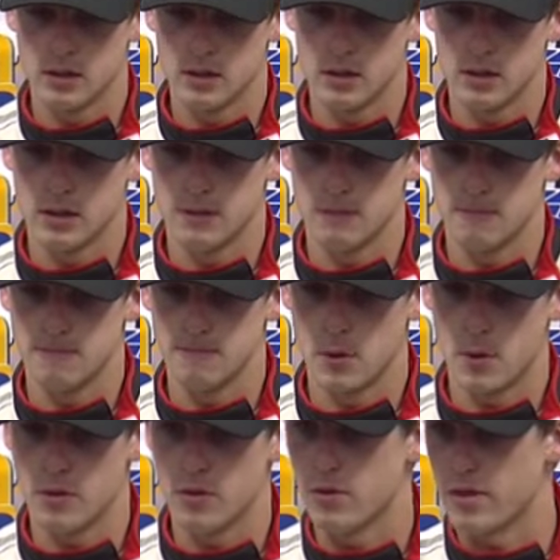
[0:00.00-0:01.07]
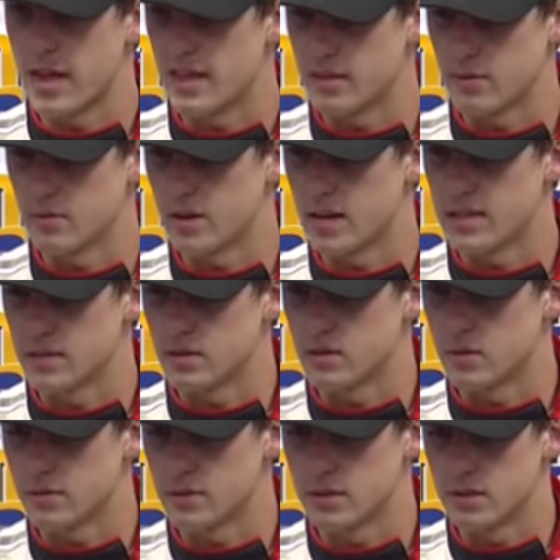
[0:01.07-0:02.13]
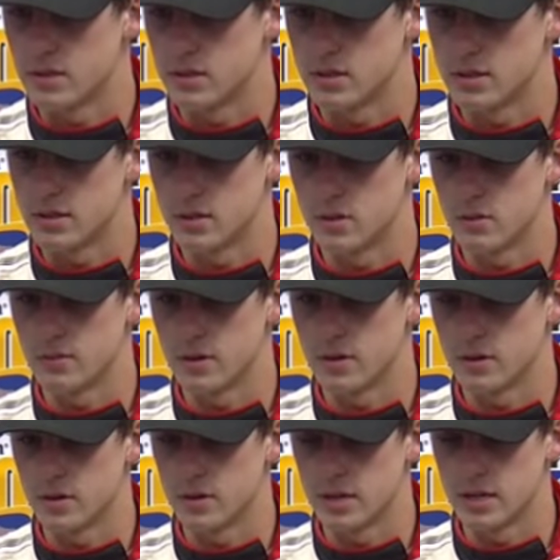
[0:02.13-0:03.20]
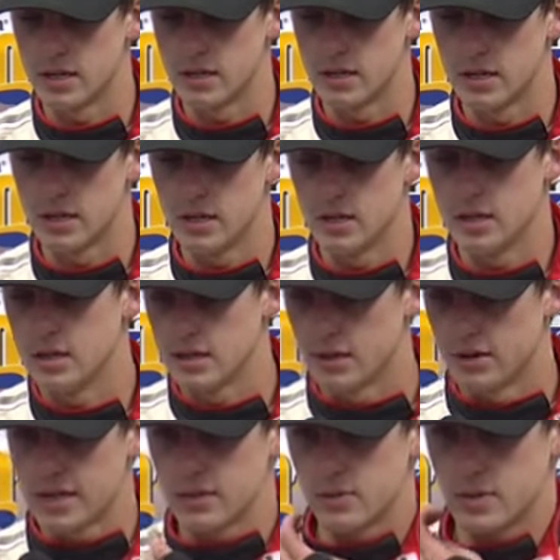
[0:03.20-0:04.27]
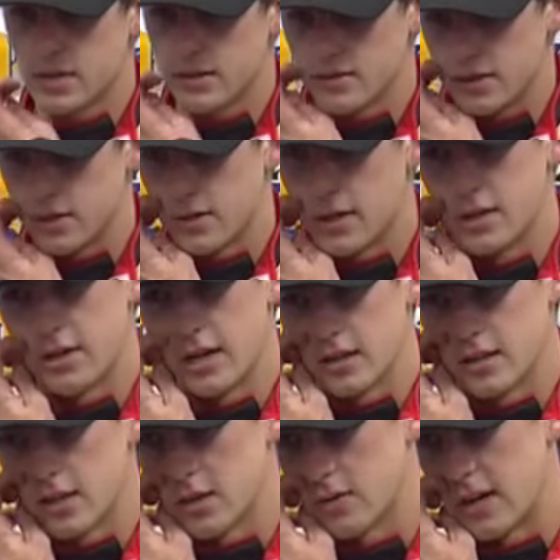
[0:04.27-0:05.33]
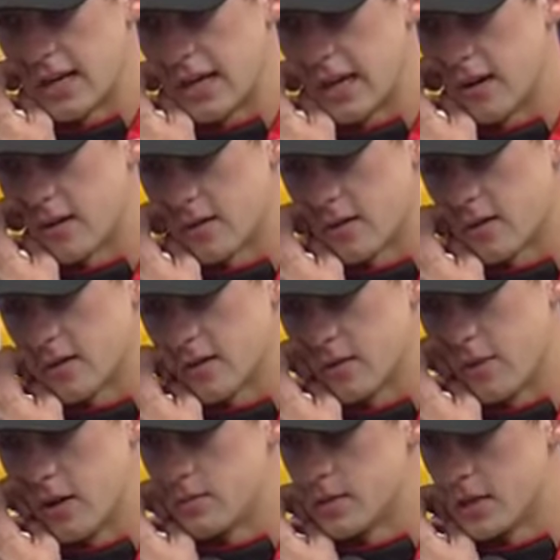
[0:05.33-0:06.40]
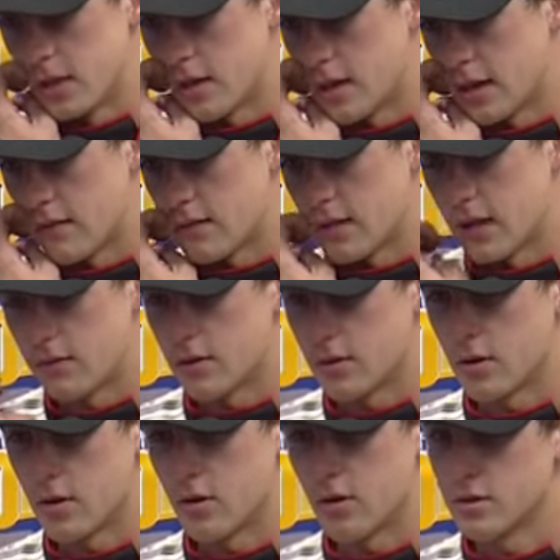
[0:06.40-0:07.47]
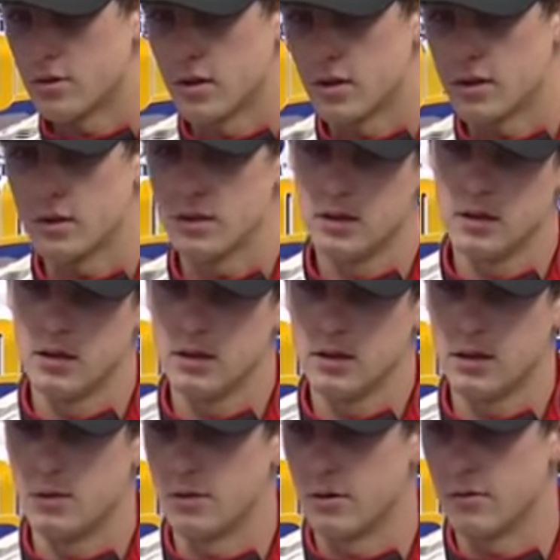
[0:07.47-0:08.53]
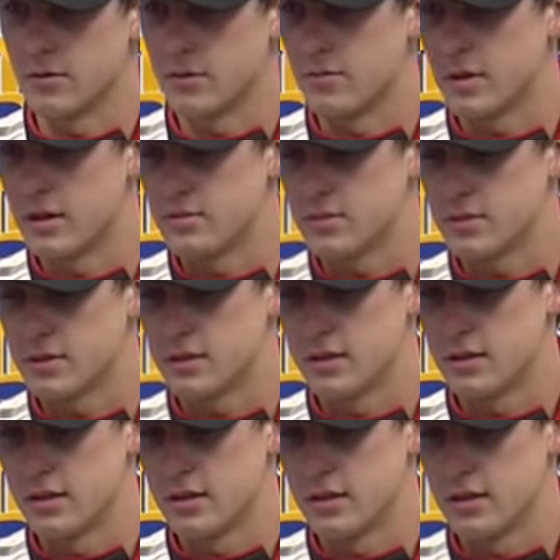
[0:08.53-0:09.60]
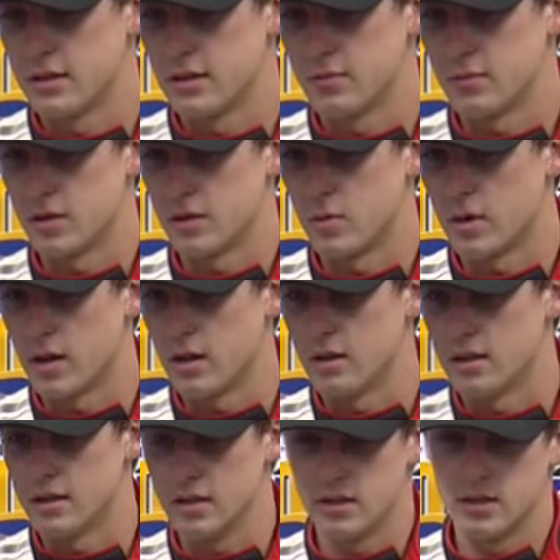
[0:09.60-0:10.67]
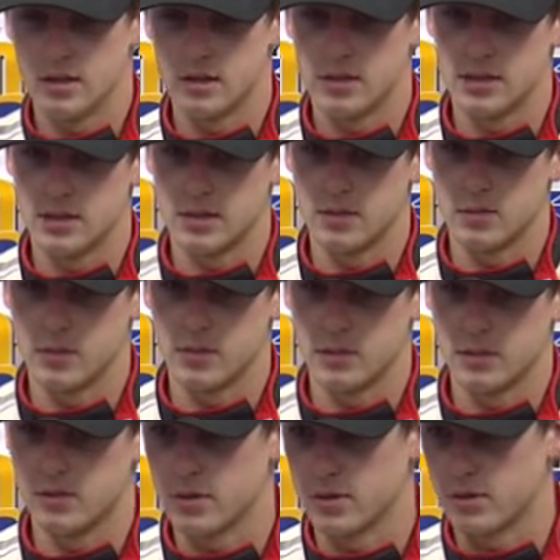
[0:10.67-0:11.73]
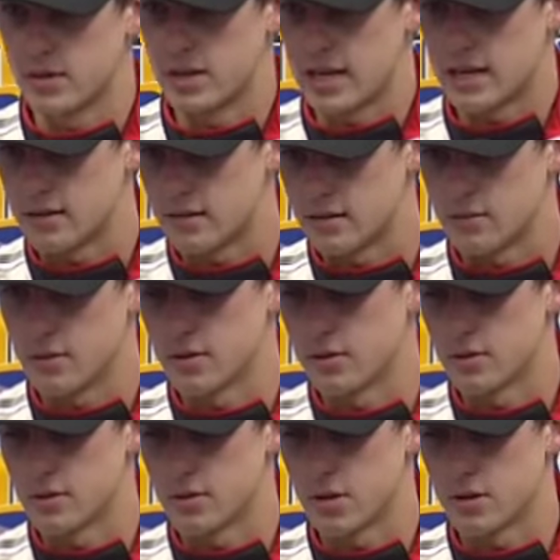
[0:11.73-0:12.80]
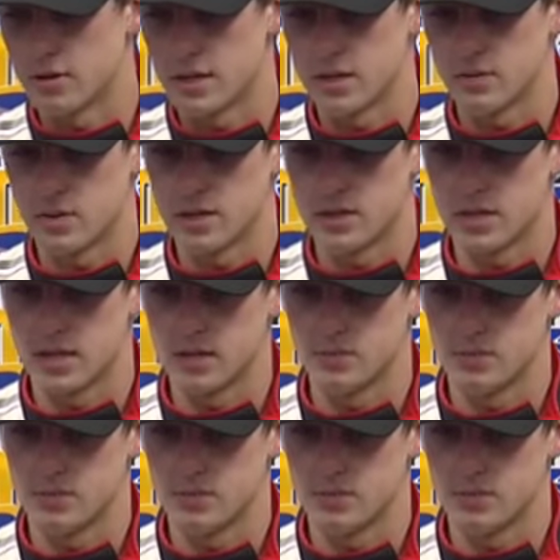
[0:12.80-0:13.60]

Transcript: other than that, the racing surface is still very good, and that's what gives this racetrack such great character is the bumps here, and you have to have your car or truck going over the bumps really well, and that's something we've been really good at, whether on the truck or Nationwide side.